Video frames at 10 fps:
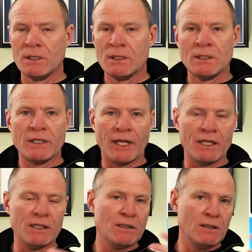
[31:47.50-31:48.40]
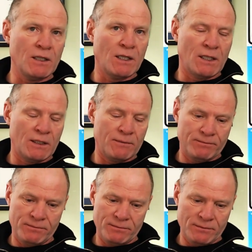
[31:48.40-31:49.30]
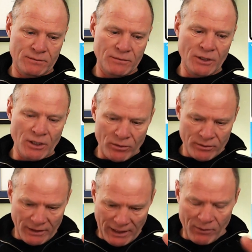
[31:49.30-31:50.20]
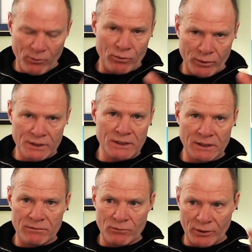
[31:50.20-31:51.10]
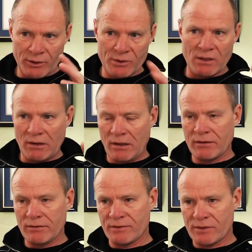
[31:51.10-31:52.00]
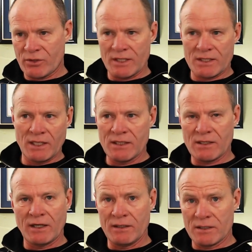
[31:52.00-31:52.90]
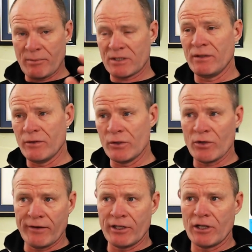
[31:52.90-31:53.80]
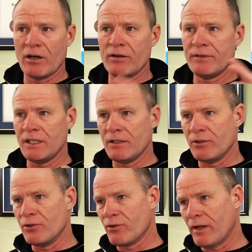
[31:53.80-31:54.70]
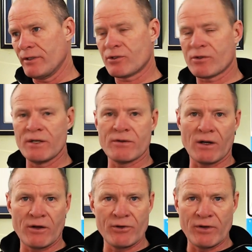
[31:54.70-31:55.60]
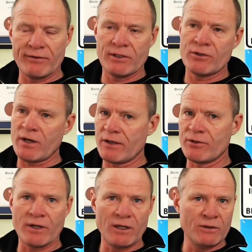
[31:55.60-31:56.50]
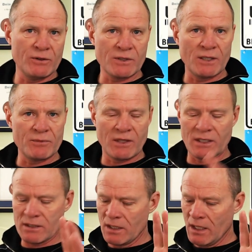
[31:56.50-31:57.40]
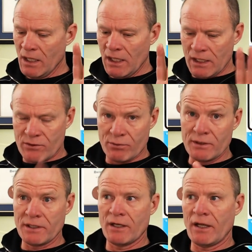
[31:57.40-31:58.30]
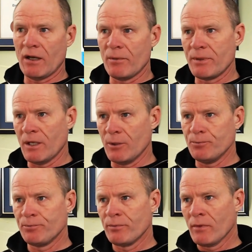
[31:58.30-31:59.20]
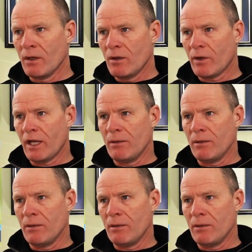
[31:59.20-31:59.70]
then uh, you know that will really reduce a lot of stress and anxiety especially if you're driving an rv or you're driving a straight truck or you're driving a tractor trailer and those types of things it's really going to help you out okay